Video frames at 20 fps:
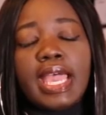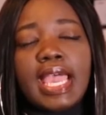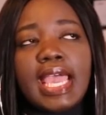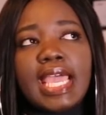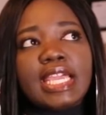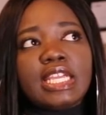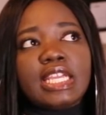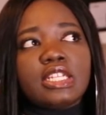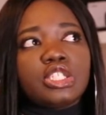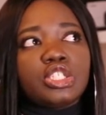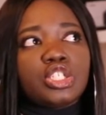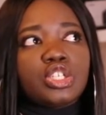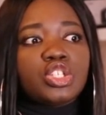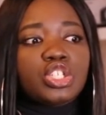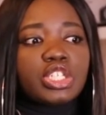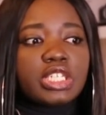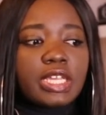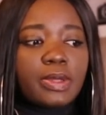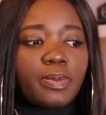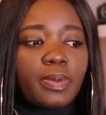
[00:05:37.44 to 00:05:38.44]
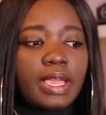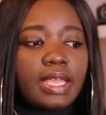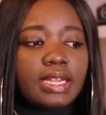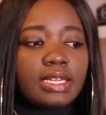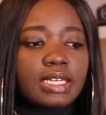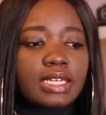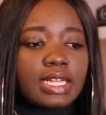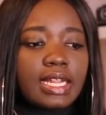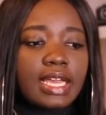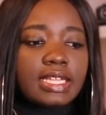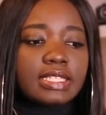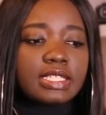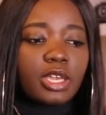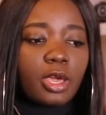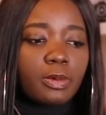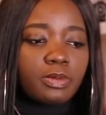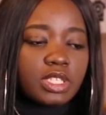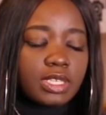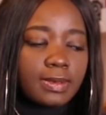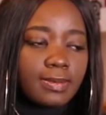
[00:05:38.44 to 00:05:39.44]
And usually when clients
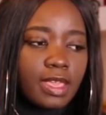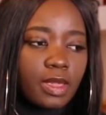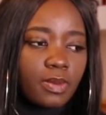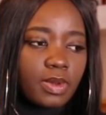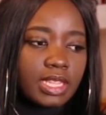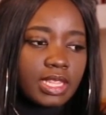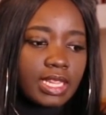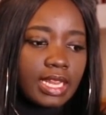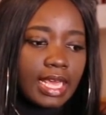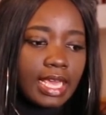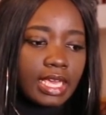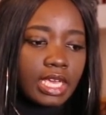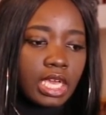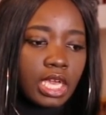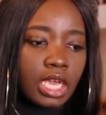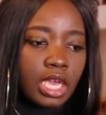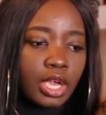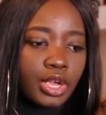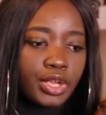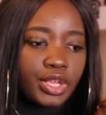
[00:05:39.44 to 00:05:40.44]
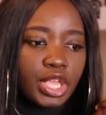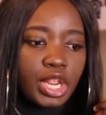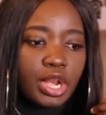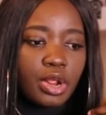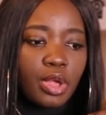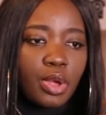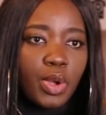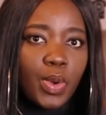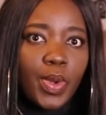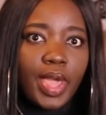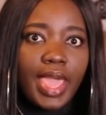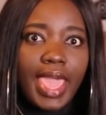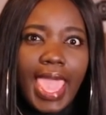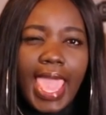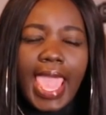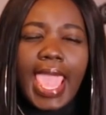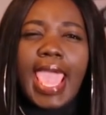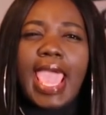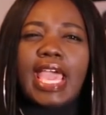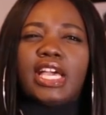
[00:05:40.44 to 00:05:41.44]
come to me with like, you know,
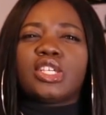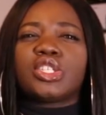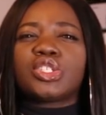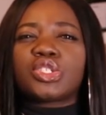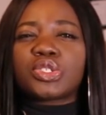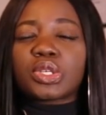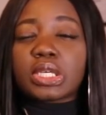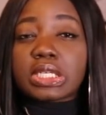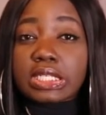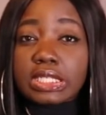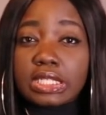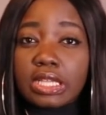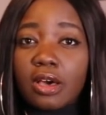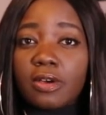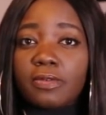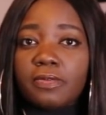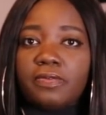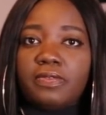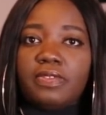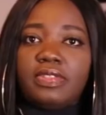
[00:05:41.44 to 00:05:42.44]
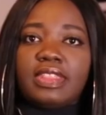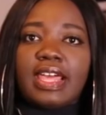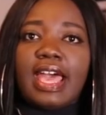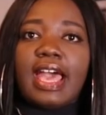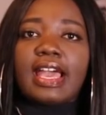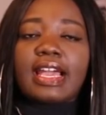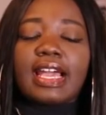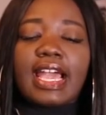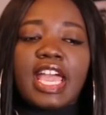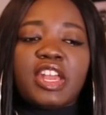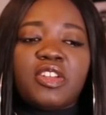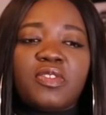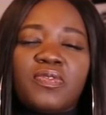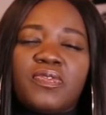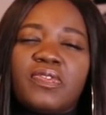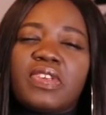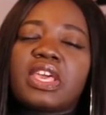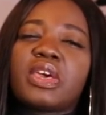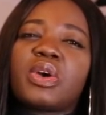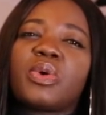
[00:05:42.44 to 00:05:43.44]
extra stuff that kind of
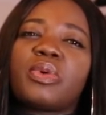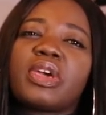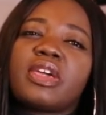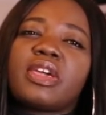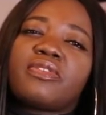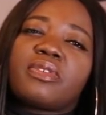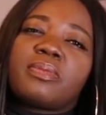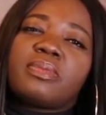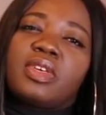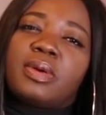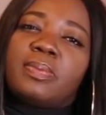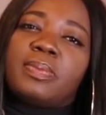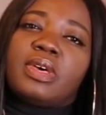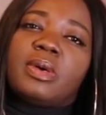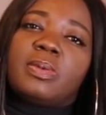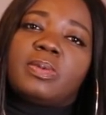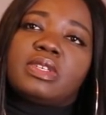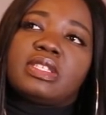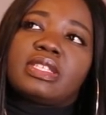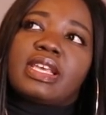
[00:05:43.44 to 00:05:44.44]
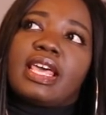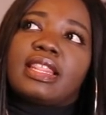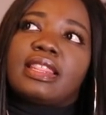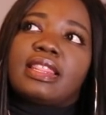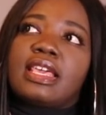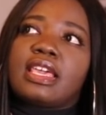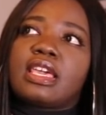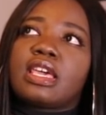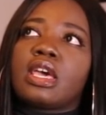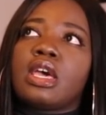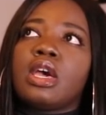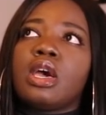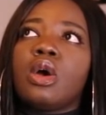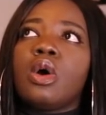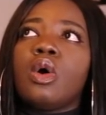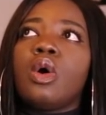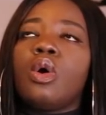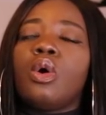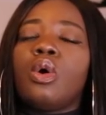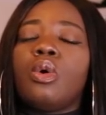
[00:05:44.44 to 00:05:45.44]
veer away from their purpose, I think
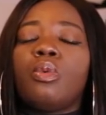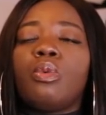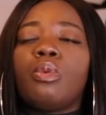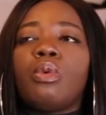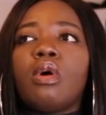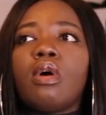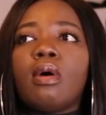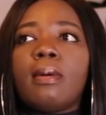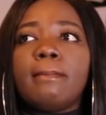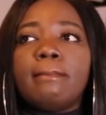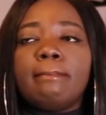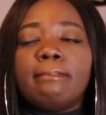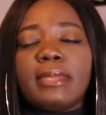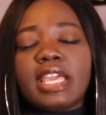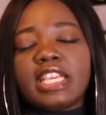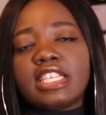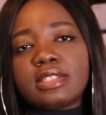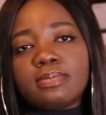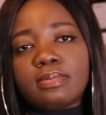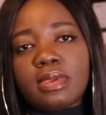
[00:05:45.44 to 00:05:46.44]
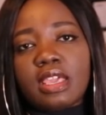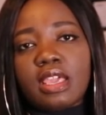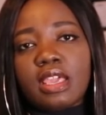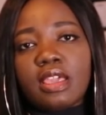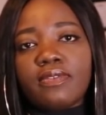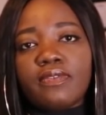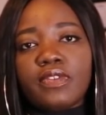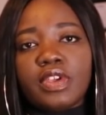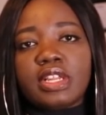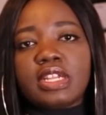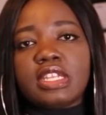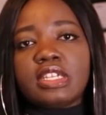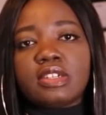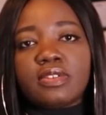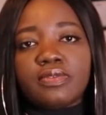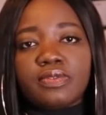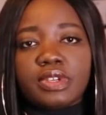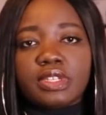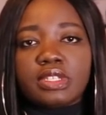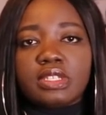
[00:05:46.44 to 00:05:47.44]
what makes me fairly
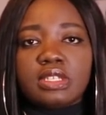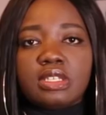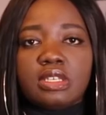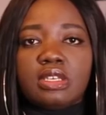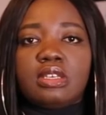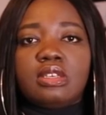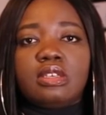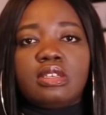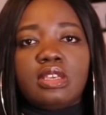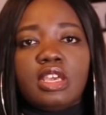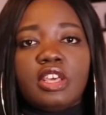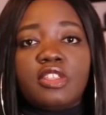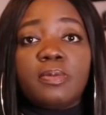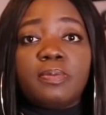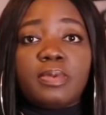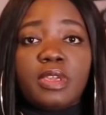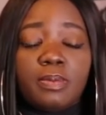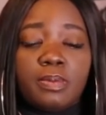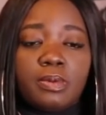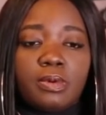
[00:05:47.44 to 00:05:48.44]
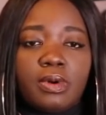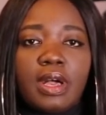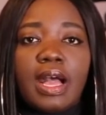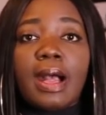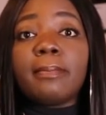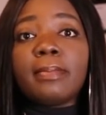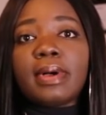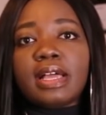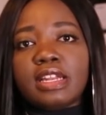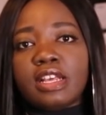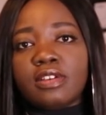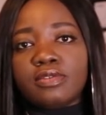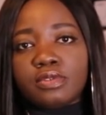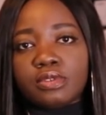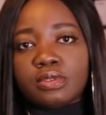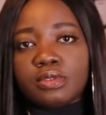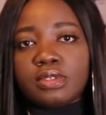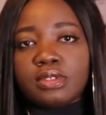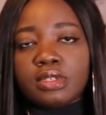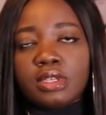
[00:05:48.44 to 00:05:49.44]
different to other people at my
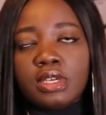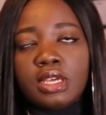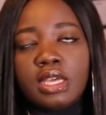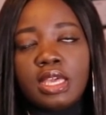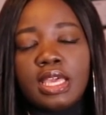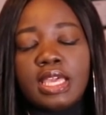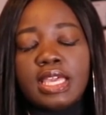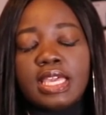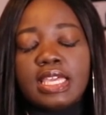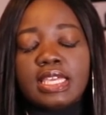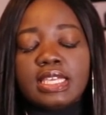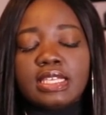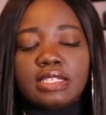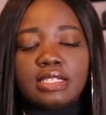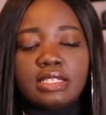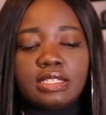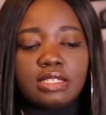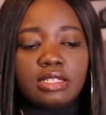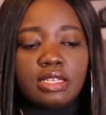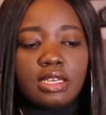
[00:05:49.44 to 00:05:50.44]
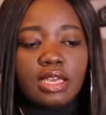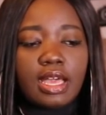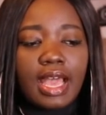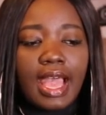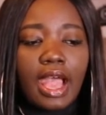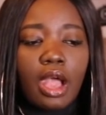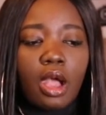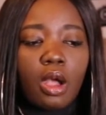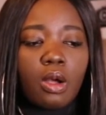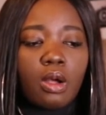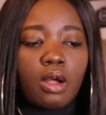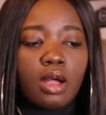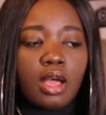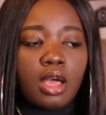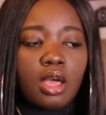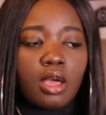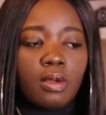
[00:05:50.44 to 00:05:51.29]
level is how